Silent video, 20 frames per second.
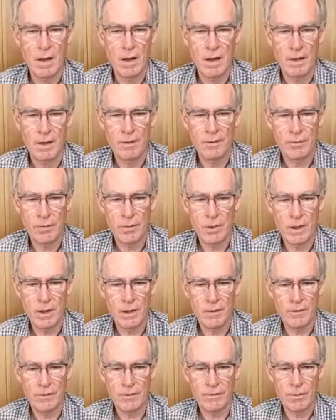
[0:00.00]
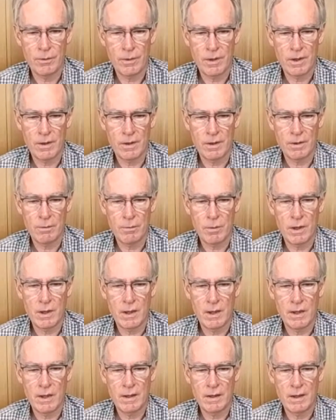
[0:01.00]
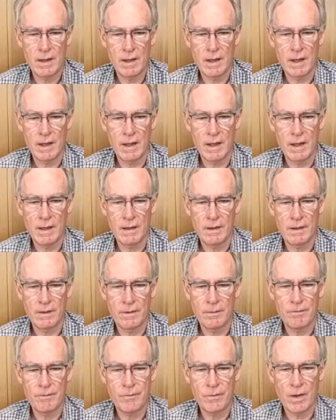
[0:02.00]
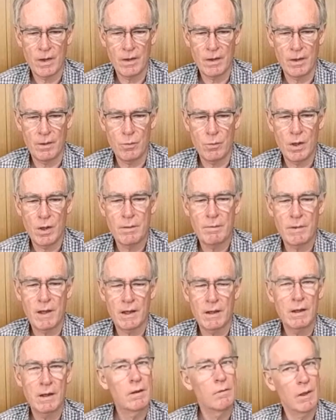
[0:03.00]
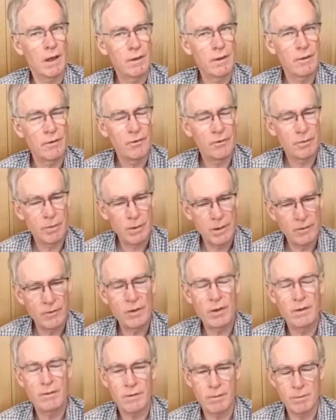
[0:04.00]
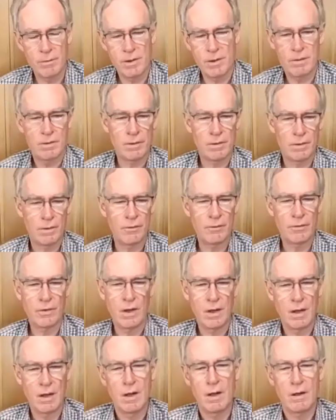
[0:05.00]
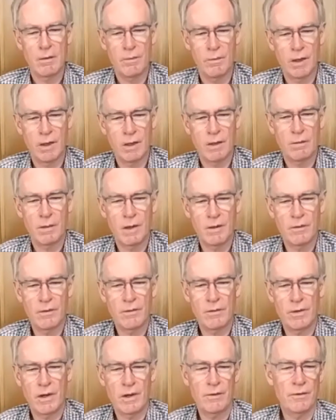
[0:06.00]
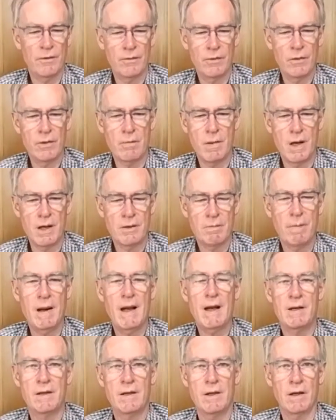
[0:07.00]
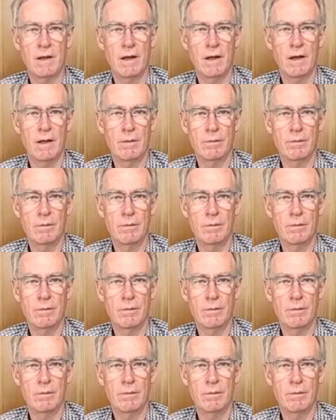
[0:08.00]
This wine is a $40 wine, and the winemaker, Andrew Thomas from Tyrrells, recommends as a food match Pad Thai.